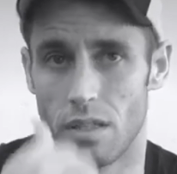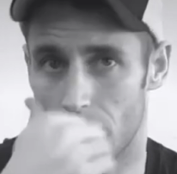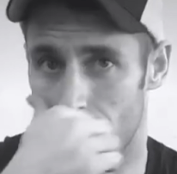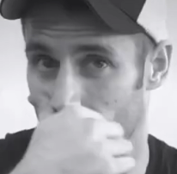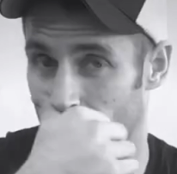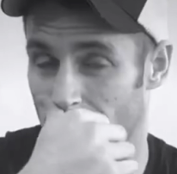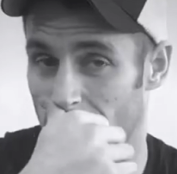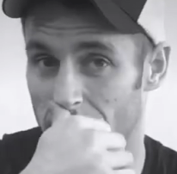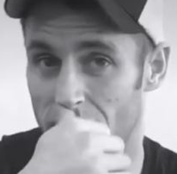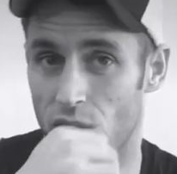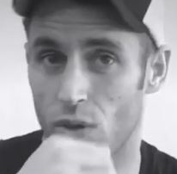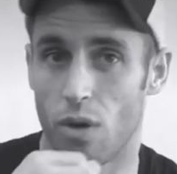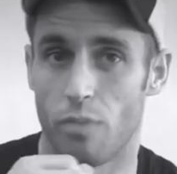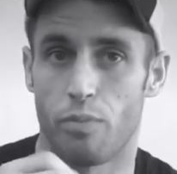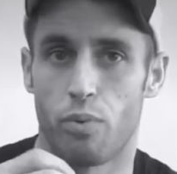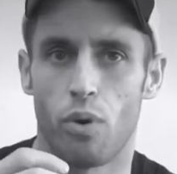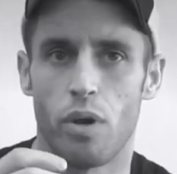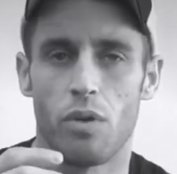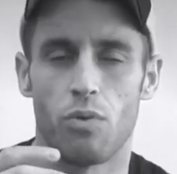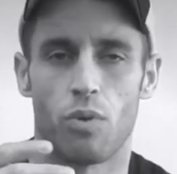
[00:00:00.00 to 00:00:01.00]
to get to a
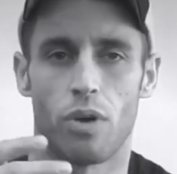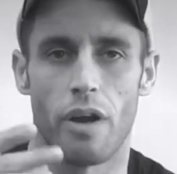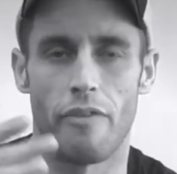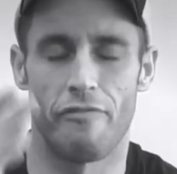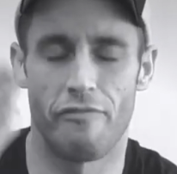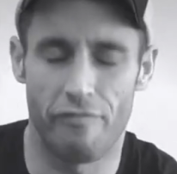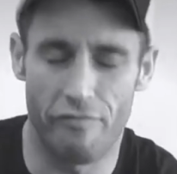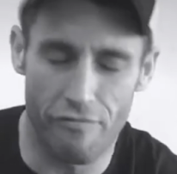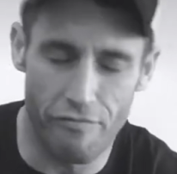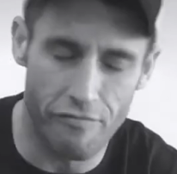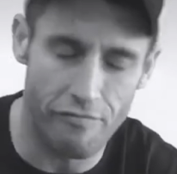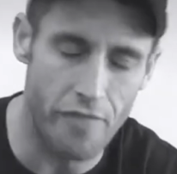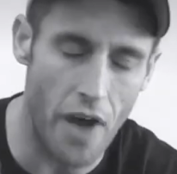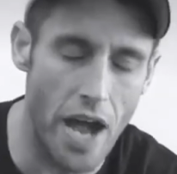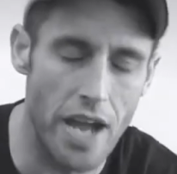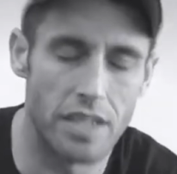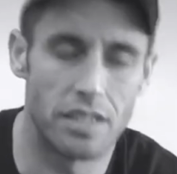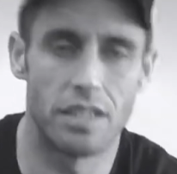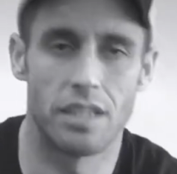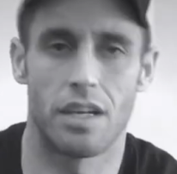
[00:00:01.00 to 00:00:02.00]
point where I
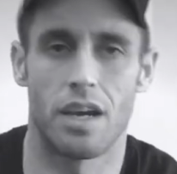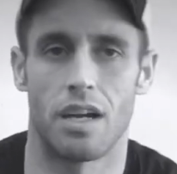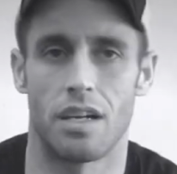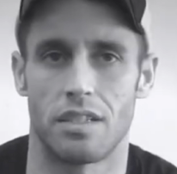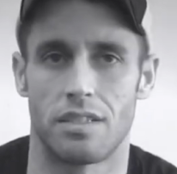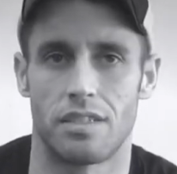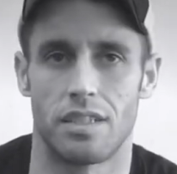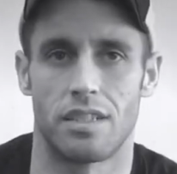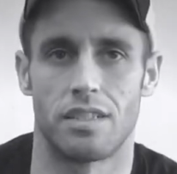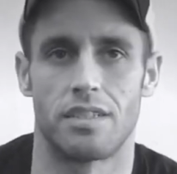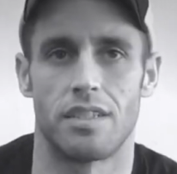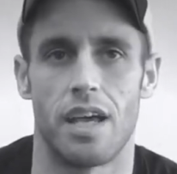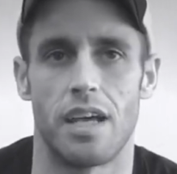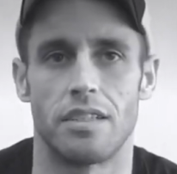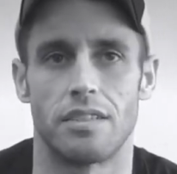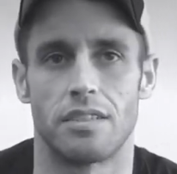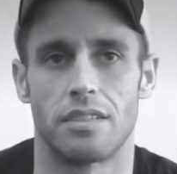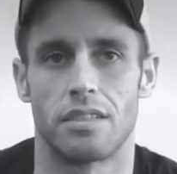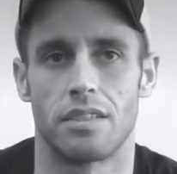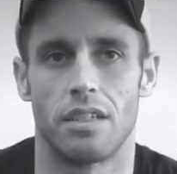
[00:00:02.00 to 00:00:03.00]
finally got a
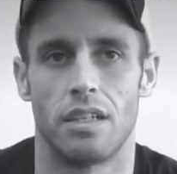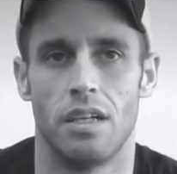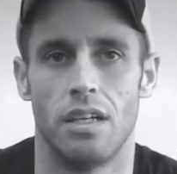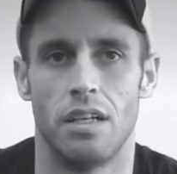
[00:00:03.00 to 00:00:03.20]
success.